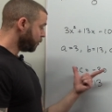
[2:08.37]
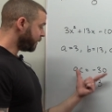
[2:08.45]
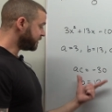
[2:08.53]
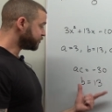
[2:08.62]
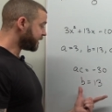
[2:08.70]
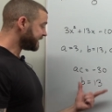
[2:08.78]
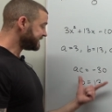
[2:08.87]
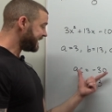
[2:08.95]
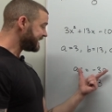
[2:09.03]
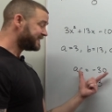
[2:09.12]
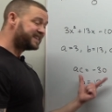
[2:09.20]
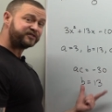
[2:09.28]
we try to
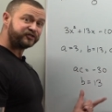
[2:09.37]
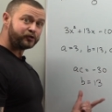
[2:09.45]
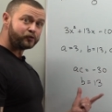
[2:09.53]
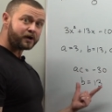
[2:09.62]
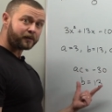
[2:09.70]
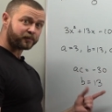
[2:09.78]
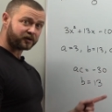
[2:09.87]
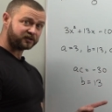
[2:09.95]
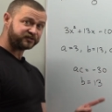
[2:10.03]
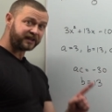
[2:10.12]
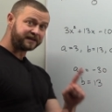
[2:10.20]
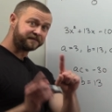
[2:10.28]
take these two
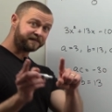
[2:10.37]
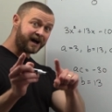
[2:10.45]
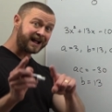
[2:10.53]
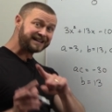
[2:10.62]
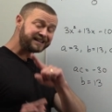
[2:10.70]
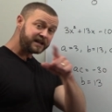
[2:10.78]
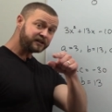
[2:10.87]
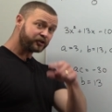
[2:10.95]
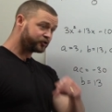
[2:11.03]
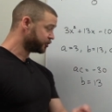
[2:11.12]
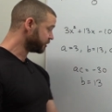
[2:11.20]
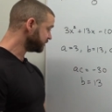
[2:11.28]
numbers and find
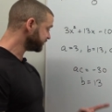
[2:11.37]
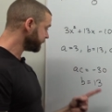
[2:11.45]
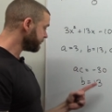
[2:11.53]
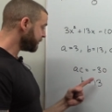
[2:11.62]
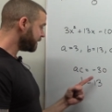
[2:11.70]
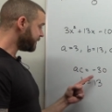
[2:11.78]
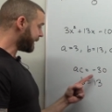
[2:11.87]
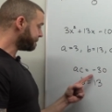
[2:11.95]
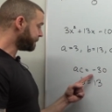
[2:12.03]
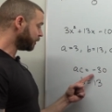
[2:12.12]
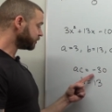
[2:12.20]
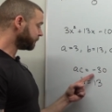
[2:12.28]
integers that
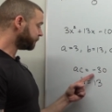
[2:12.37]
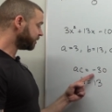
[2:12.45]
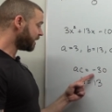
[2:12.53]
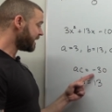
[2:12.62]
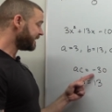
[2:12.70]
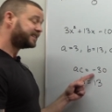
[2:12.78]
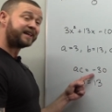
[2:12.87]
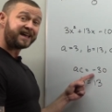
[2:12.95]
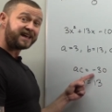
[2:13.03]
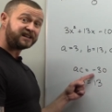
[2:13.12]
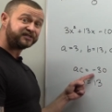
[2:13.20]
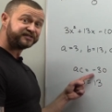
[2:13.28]
multiply to
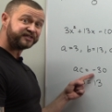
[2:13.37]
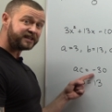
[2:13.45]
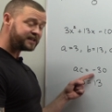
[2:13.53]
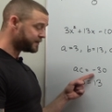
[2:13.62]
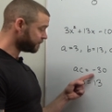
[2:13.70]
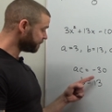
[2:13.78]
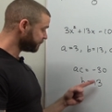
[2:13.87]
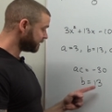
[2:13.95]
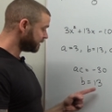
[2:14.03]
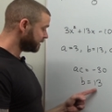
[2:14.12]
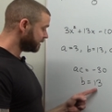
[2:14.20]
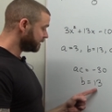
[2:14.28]
AC,
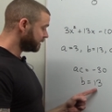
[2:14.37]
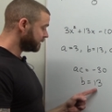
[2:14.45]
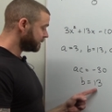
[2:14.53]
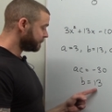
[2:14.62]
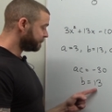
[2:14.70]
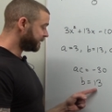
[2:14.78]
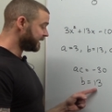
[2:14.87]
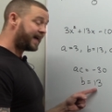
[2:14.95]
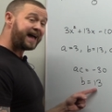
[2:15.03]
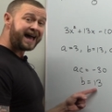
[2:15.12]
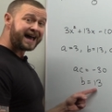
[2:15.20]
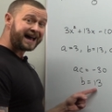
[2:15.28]
but
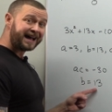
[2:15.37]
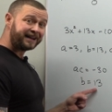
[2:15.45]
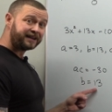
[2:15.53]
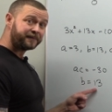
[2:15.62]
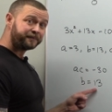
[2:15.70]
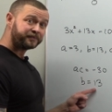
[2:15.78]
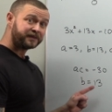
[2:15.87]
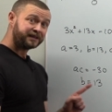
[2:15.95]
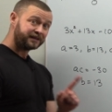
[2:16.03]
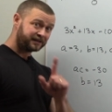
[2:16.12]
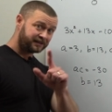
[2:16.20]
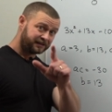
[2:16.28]
add
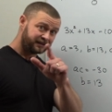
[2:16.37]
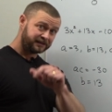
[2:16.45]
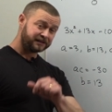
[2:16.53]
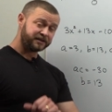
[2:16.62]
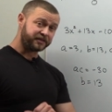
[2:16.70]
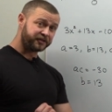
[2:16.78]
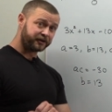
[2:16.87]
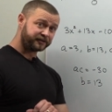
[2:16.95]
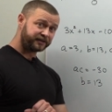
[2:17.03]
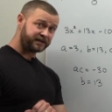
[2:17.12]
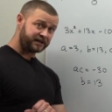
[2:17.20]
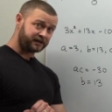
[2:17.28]
to
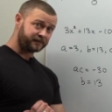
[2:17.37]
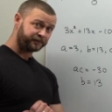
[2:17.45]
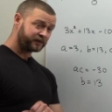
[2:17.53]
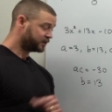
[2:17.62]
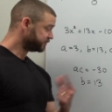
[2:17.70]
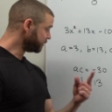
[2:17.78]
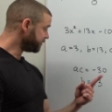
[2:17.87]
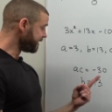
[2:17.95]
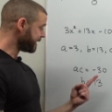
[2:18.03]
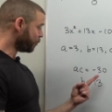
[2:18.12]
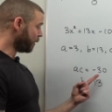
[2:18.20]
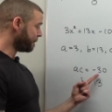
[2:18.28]
13. So
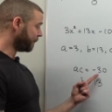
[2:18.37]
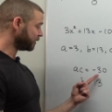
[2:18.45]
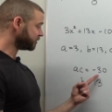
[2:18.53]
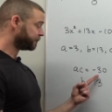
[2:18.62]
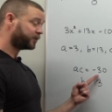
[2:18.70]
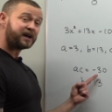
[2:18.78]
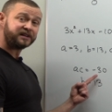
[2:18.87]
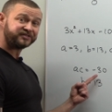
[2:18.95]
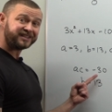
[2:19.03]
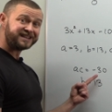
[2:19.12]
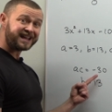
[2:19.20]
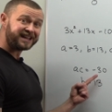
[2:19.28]
think what multiplies
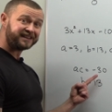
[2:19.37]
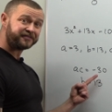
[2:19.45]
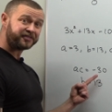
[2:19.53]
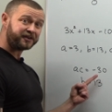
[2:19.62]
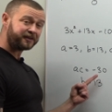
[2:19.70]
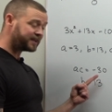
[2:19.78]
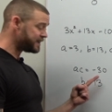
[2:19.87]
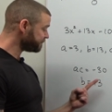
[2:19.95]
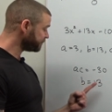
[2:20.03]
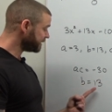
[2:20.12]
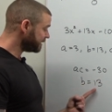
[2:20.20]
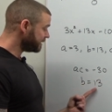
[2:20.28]
to negative 30
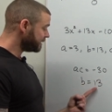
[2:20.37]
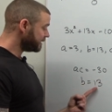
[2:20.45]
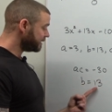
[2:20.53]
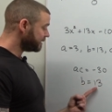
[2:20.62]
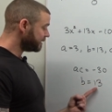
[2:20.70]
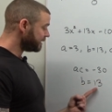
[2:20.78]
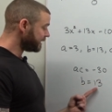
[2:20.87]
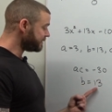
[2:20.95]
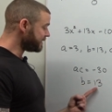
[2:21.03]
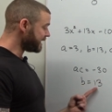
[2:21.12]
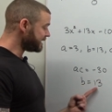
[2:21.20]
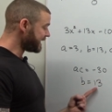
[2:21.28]

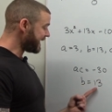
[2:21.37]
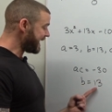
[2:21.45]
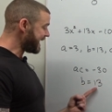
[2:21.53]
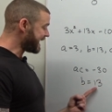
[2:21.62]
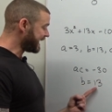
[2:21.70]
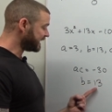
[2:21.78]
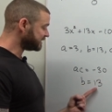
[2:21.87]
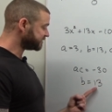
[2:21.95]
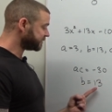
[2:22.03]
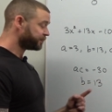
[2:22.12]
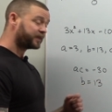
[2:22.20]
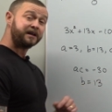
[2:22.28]
and then
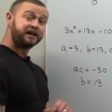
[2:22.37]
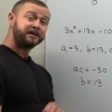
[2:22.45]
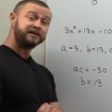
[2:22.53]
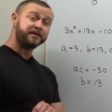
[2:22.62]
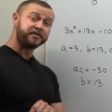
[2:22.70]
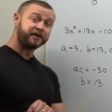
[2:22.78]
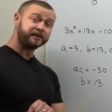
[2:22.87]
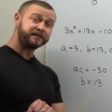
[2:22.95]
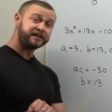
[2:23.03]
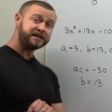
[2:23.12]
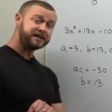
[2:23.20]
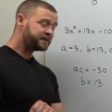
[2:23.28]
adds to
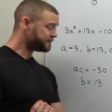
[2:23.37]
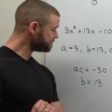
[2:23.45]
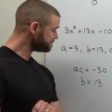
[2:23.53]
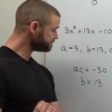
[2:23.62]
13.